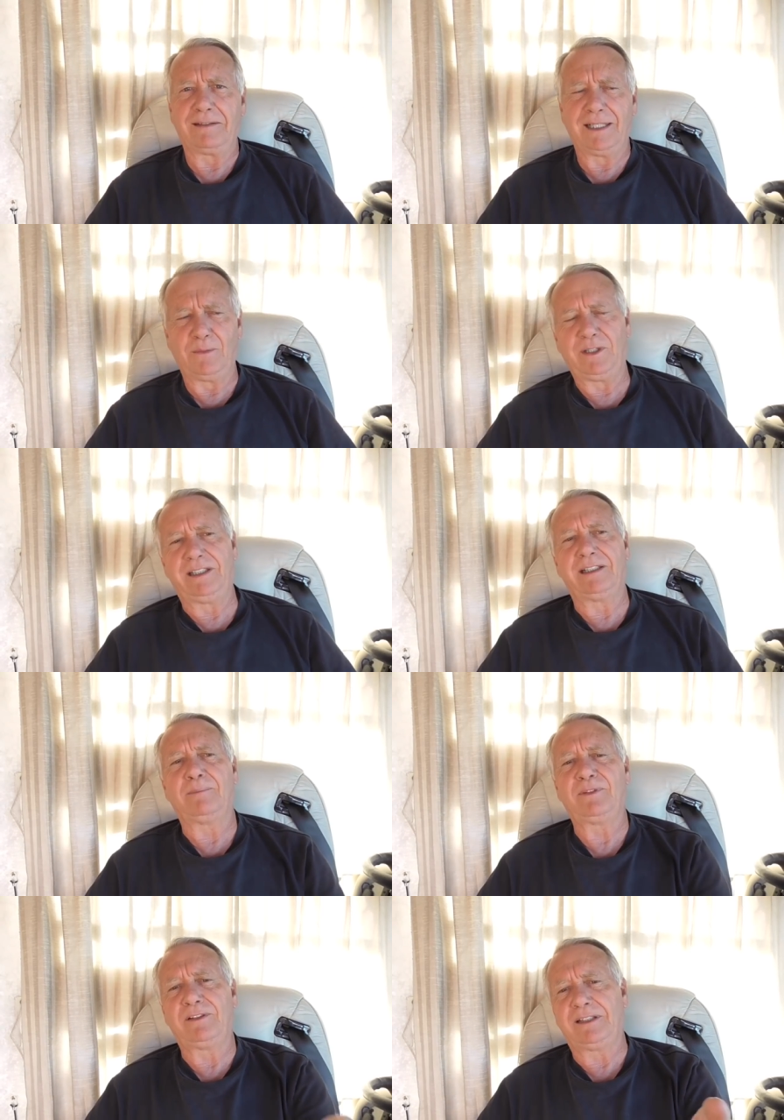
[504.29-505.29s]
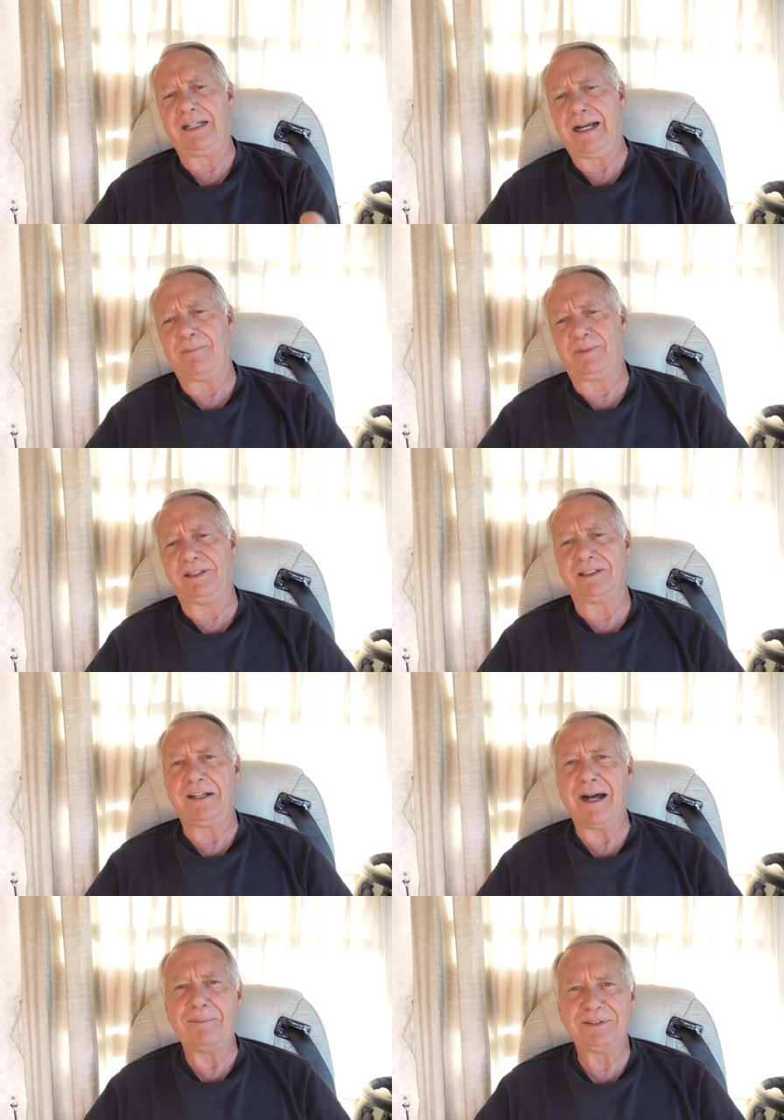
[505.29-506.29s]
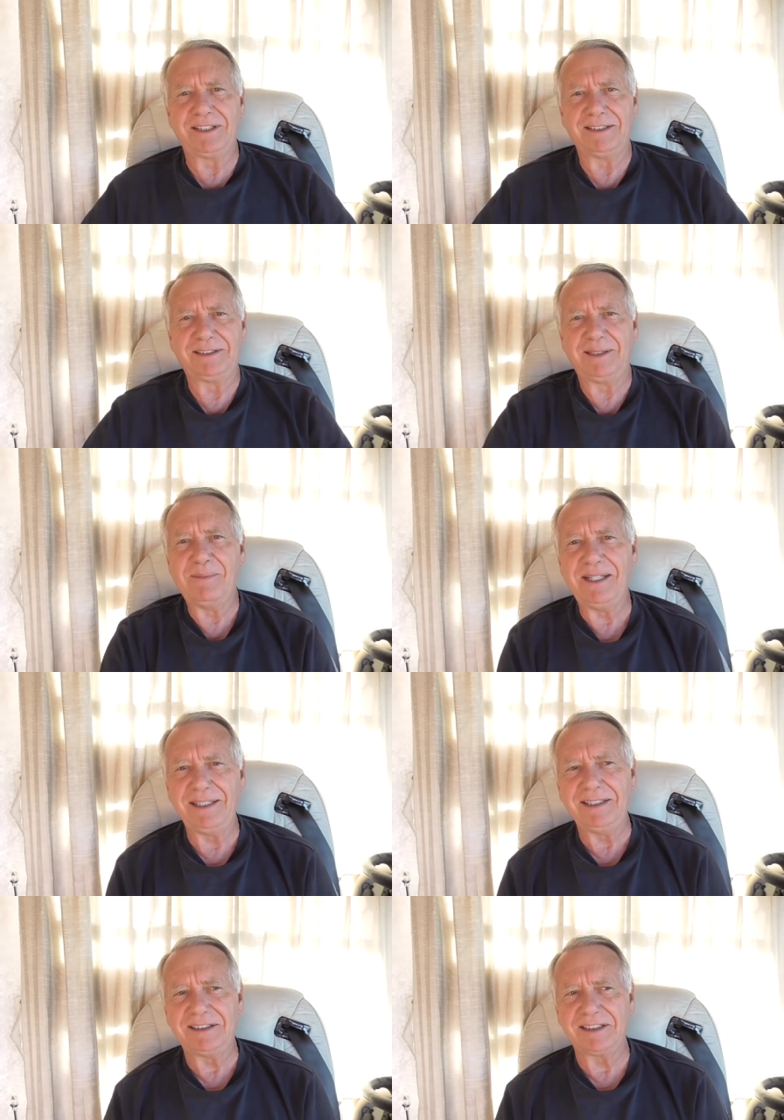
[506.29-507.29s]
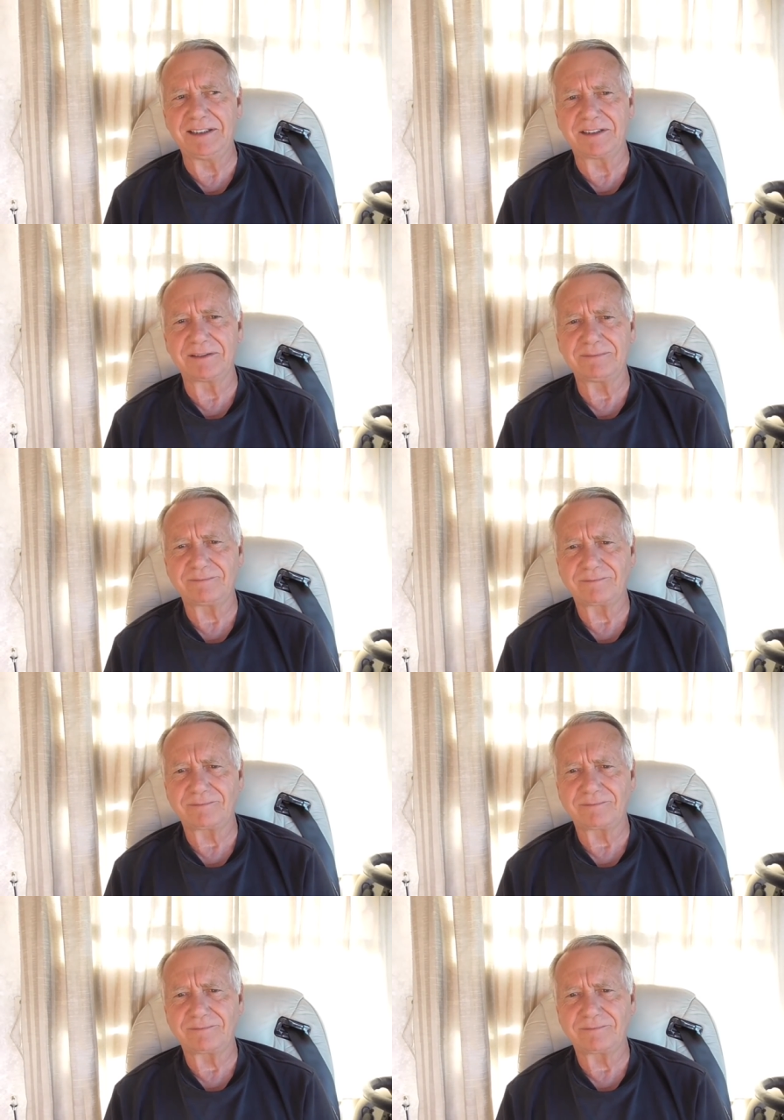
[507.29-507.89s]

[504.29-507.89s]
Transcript: And we get up to the cop, and the cop says to me, he says,